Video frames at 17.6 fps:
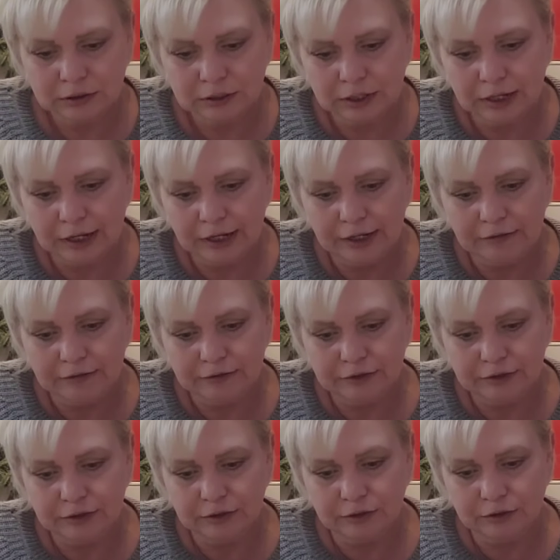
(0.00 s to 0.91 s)
I have
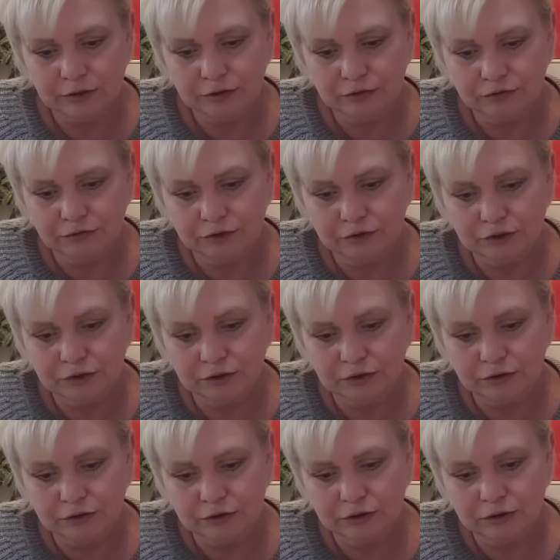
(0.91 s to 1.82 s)
silicone
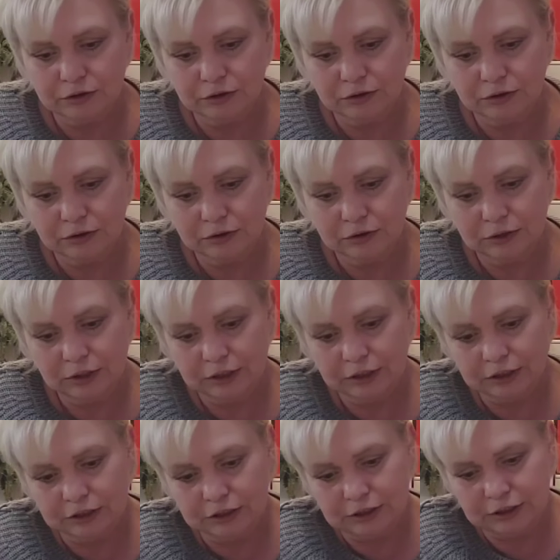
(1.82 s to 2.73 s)
fingers. I
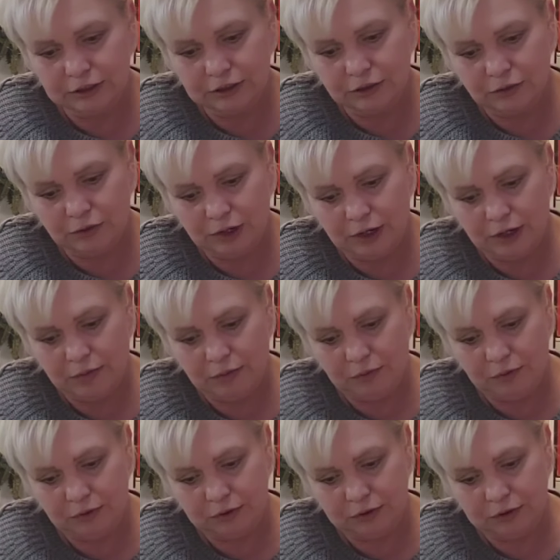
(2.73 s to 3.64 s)
just so
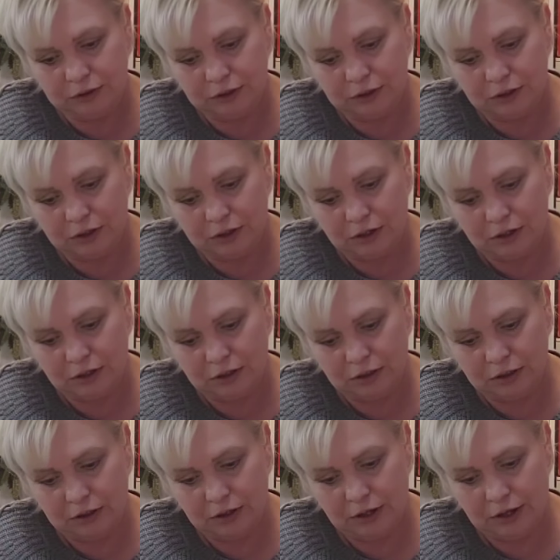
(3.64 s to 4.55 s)
happen to not
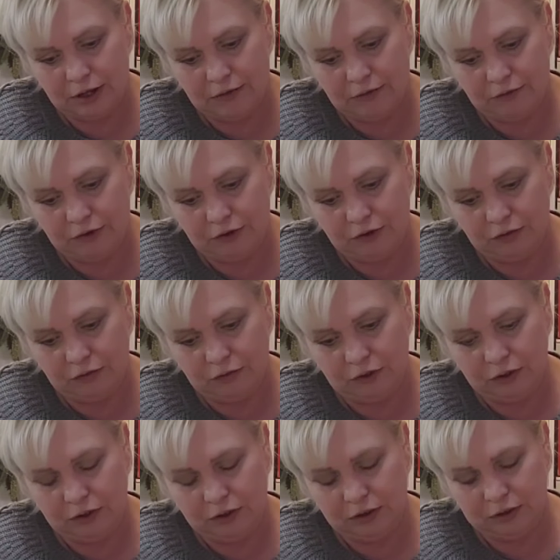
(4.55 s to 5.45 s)
have them
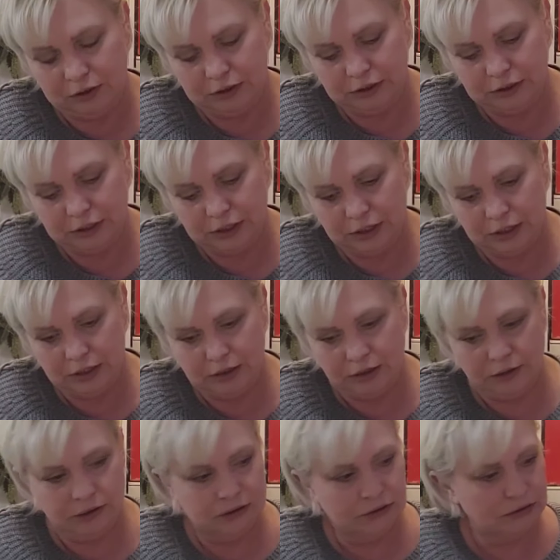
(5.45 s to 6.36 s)

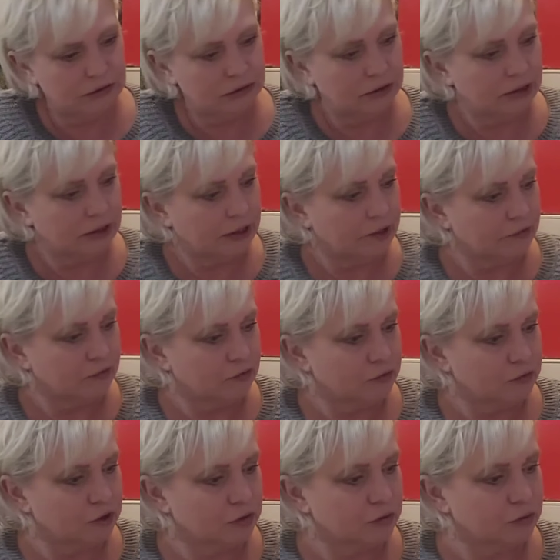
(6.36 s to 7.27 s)
inside. I have them
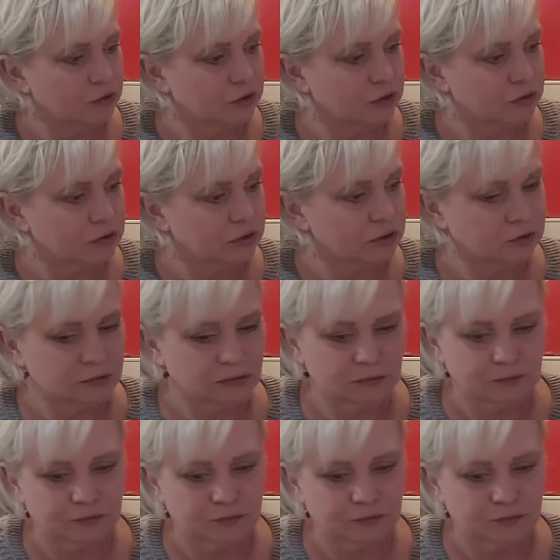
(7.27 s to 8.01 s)
in a building.